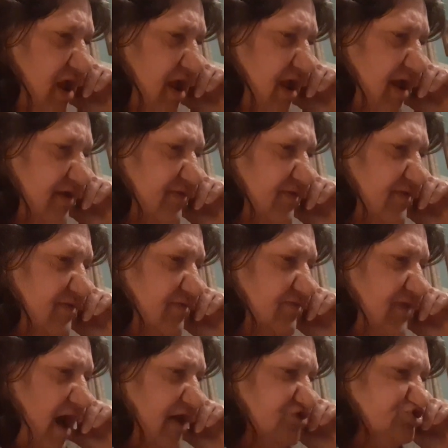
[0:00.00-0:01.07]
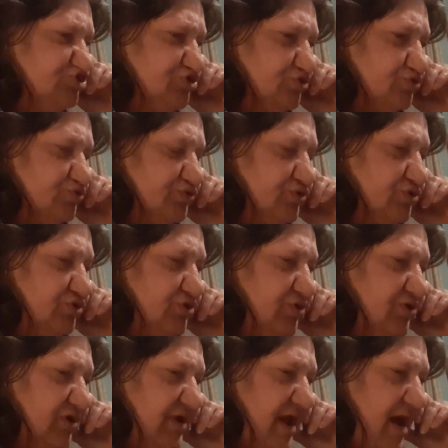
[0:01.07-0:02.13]
and thy children to
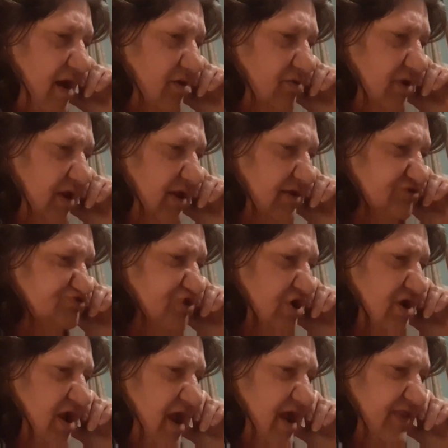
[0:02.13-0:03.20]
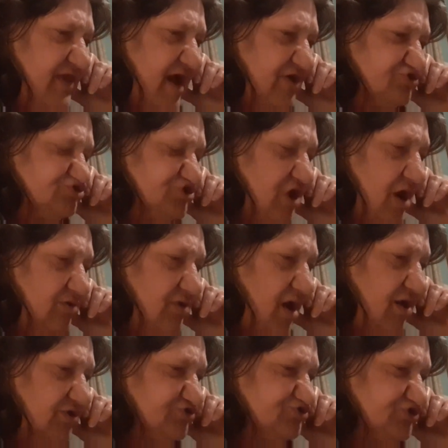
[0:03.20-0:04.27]
the Chaldeans, and thou shalt
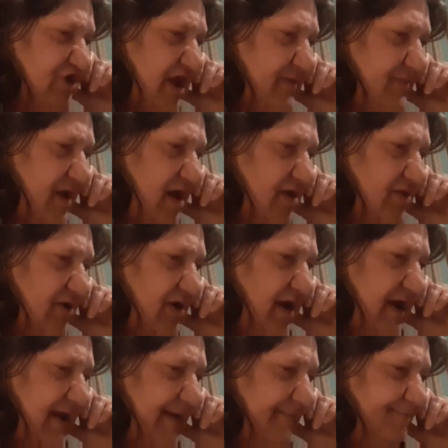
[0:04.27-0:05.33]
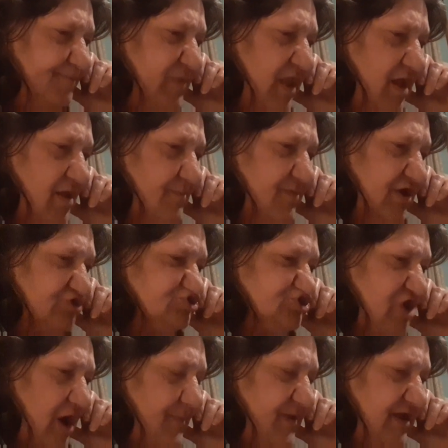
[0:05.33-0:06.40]
not escape out of their hand, but
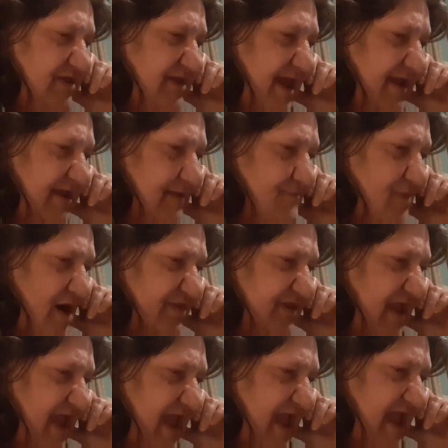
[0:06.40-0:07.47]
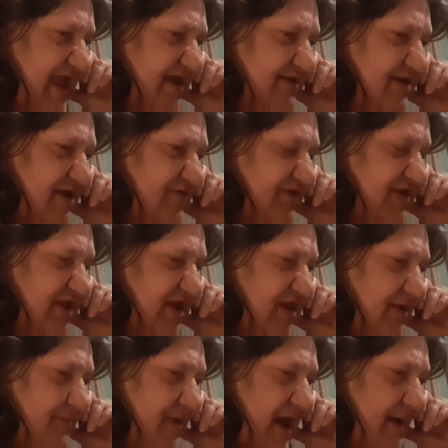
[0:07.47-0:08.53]
shall be taken by the hand of the king
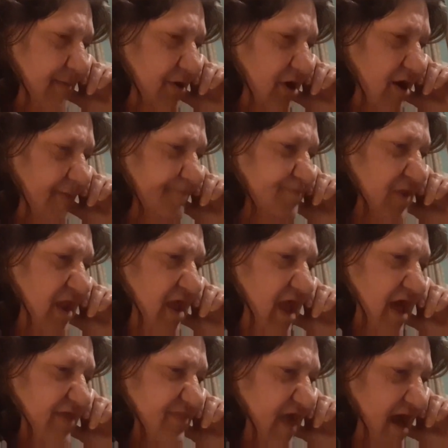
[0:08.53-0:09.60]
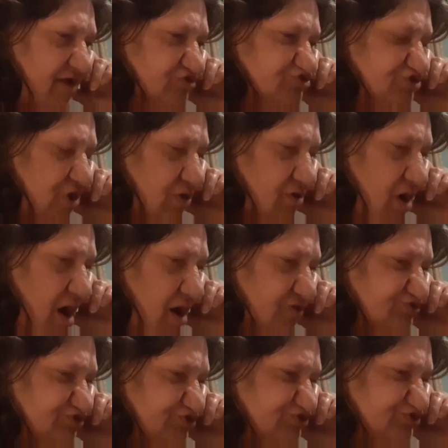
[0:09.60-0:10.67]
of Babylon, and thou shalt
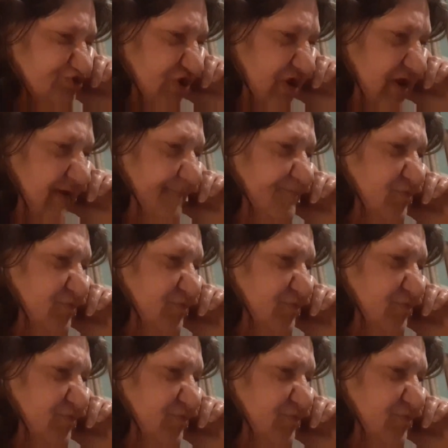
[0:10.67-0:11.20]
cause this city